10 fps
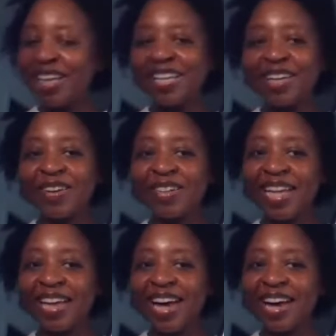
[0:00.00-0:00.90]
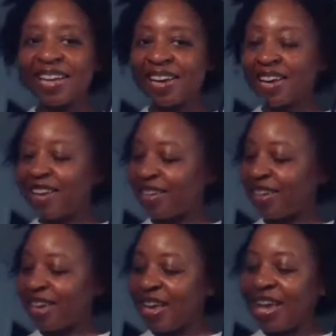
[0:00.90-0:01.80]
Click on that
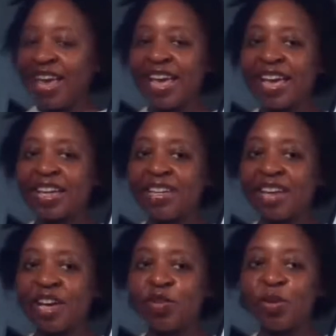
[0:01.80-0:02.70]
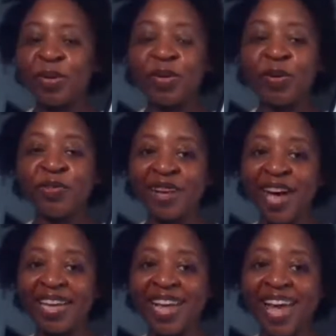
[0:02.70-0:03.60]
icon and uh, you'll be
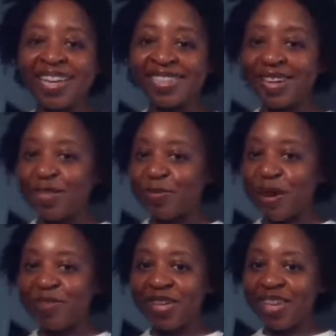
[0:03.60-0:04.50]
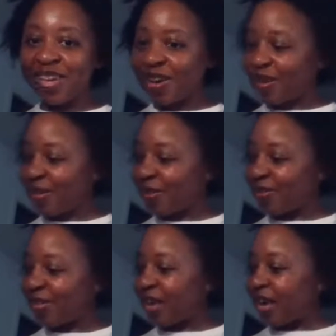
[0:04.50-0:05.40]
notified as I do my
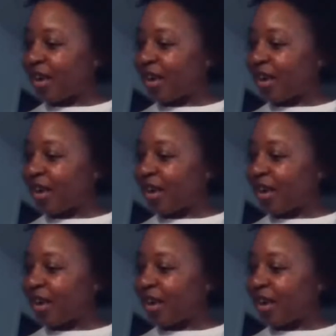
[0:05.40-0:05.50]
videos.